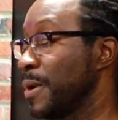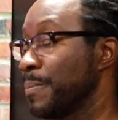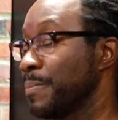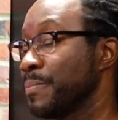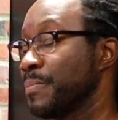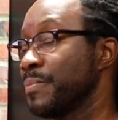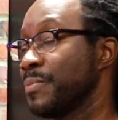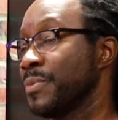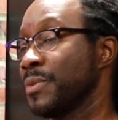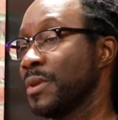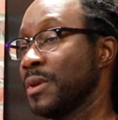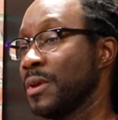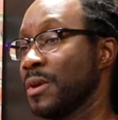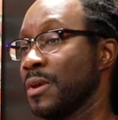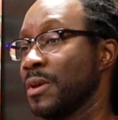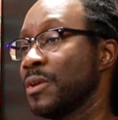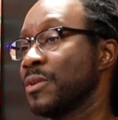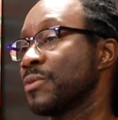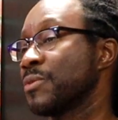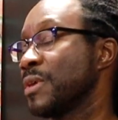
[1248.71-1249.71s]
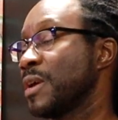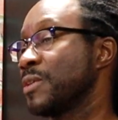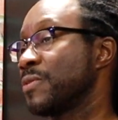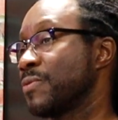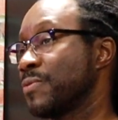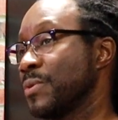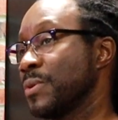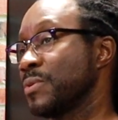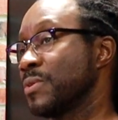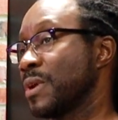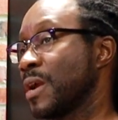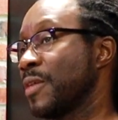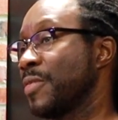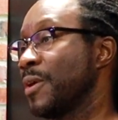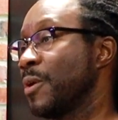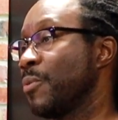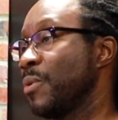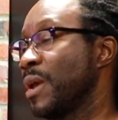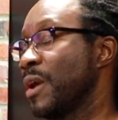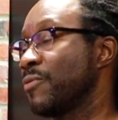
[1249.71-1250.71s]
Right. So that's the first thing. I
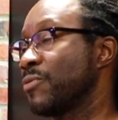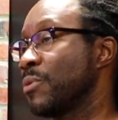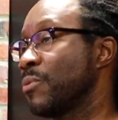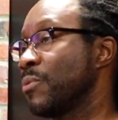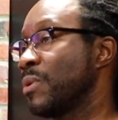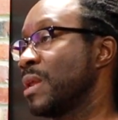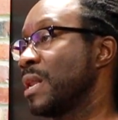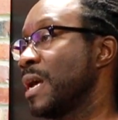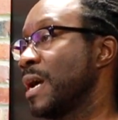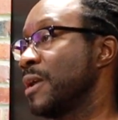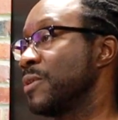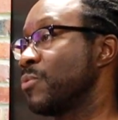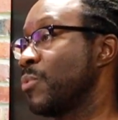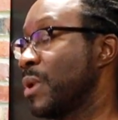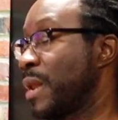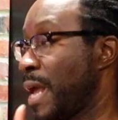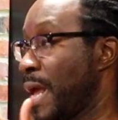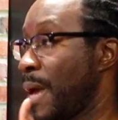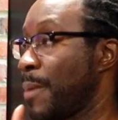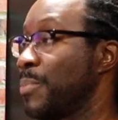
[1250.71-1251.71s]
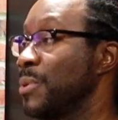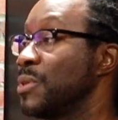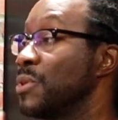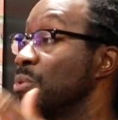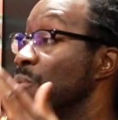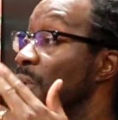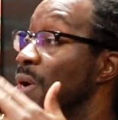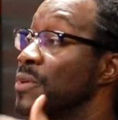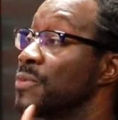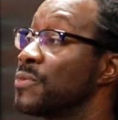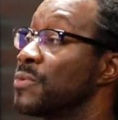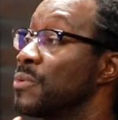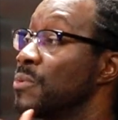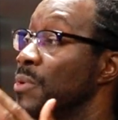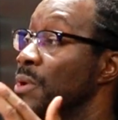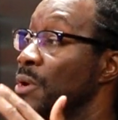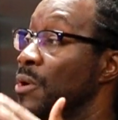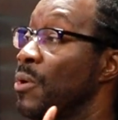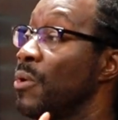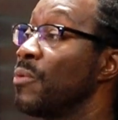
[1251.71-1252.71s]
think we have to realize what happened to us
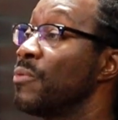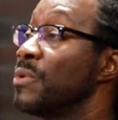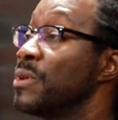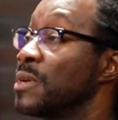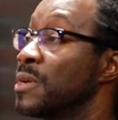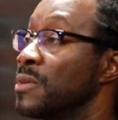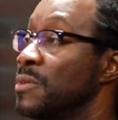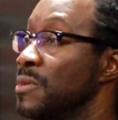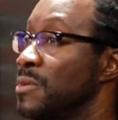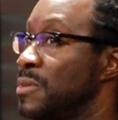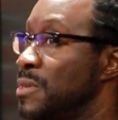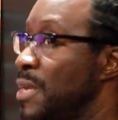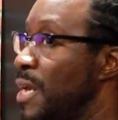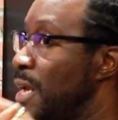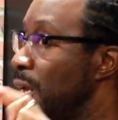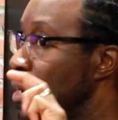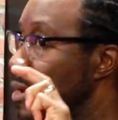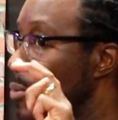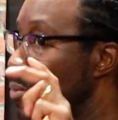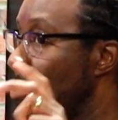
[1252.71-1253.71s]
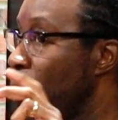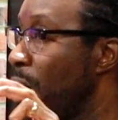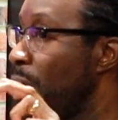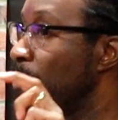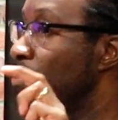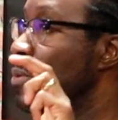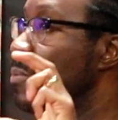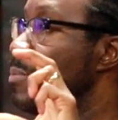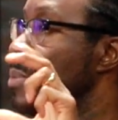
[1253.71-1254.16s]
during COVID, because it's taken a while